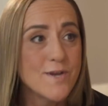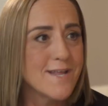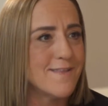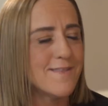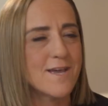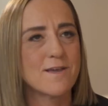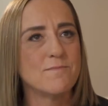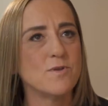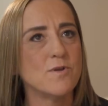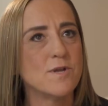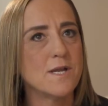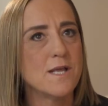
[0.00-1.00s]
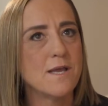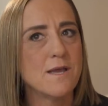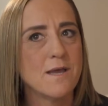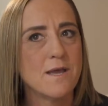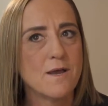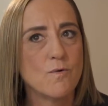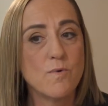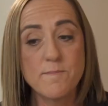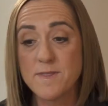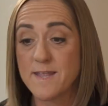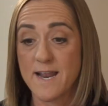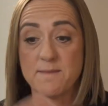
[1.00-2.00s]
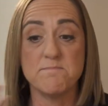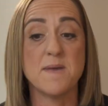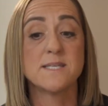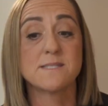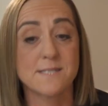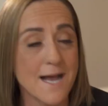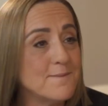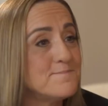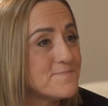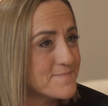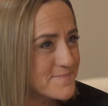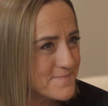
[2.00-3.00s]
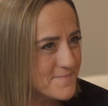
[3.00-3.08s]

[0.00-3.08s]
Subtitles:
in their community, women that had messed up.